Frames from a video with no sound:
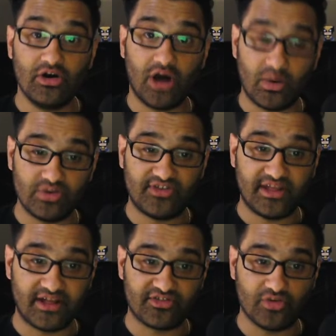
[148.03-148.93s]
I would say
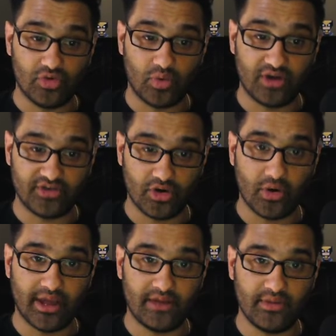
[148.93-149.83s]
that's a good one to
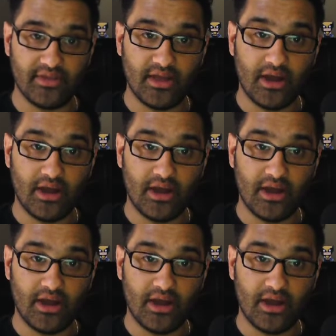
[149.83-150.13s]
go ahead with.